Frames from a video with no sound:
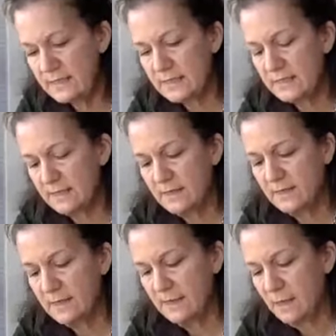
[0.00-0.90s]
this
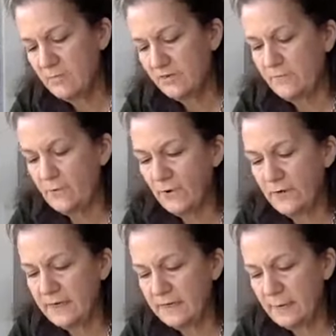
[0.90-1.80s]
before,
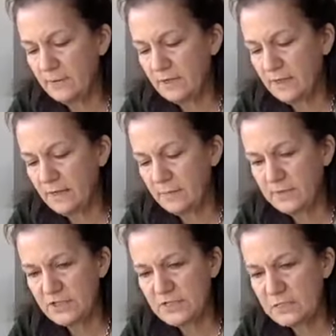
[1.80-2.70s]
it ended up looking like a
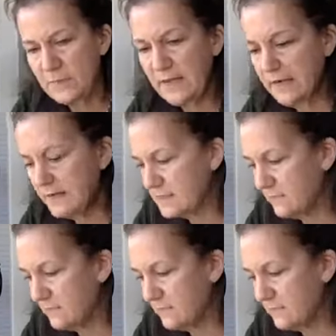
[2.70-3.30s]
bunch of spaghetti,